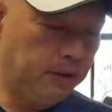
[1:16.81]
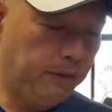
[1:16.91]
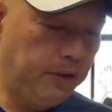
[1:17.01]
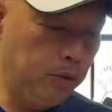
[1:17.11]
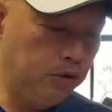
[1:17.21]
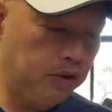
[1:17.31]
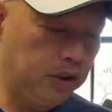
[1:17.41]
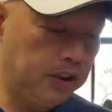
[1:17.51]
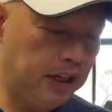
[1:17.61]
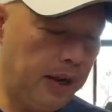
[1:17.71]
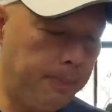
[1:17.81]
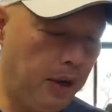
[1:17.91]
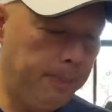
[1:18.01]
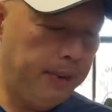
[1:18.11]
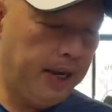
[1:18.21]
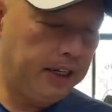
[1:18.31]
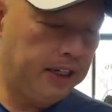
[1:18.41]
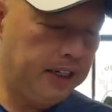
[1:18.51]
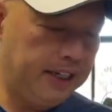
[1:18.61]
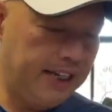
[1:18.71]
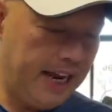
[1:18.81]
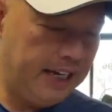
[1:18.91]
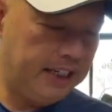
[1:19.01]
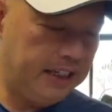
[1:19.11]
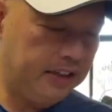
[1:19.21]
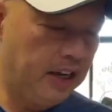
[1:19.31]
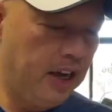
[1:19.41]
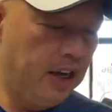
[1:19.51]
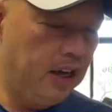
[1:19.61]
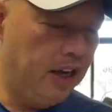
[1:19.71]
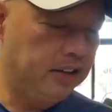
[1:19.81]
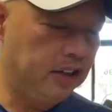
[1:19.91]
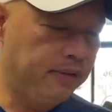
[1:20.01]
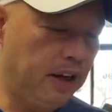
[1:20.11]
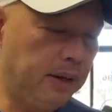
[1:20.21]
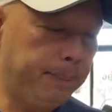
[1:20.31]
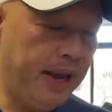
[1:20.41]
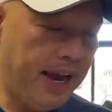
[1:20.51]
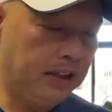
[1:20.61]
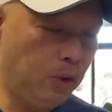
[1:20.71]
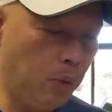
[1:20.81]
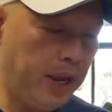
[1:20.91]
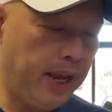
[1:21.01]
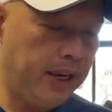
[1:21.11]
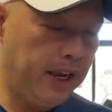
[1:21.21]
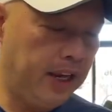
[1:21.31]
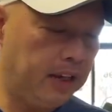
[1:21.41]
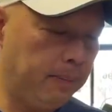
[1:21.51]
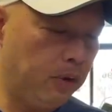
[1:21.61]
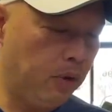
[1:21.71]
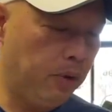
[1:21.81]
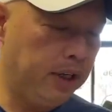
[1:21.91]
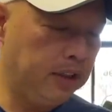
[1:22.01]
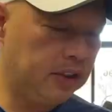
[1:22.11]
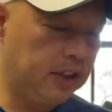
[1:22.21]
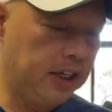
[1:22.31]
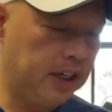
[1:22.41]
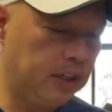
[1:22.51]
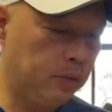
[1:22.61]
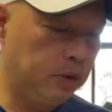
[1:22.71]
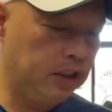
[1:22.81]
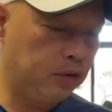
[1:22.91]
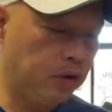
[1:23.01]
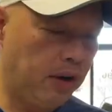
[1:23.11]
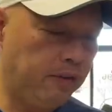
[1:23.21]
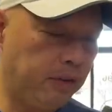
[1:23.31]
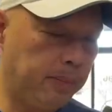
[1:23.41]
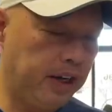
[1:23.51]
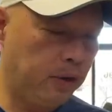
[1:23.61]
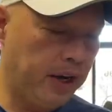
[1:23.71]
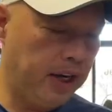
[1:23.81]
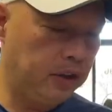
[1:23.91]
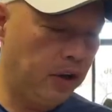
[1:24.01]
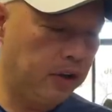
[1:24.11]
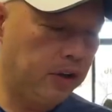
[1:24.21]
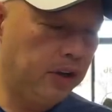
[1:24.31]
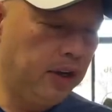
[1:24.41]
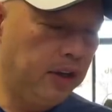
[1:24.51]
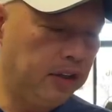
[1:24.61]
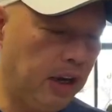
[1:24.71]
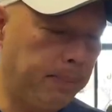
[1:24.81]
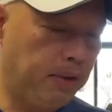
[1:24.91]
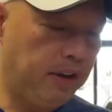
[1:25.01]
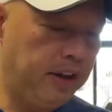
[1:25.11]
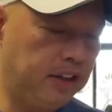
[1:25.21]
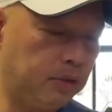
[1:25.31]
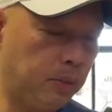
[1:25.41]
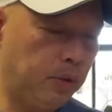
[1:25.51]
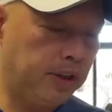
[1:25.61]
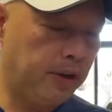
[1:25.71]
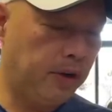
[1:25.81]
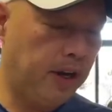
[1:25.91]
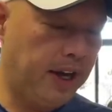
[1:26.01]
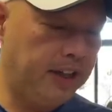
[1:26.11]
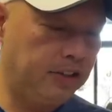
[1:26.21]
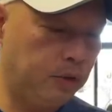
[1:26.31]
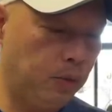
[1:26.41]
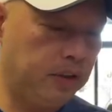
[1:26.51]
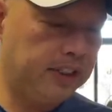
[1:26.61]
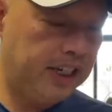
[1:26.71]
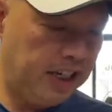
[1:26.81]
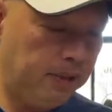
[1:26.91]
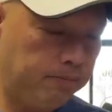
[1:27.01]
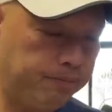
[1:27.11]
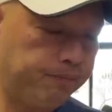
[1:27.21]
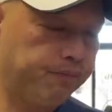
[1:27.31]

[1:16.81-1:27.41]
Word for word: Fusion that I bought back in the 90s. I just found it packed away and I'm going to get it restrung for my granddaughter that plays with her high school team.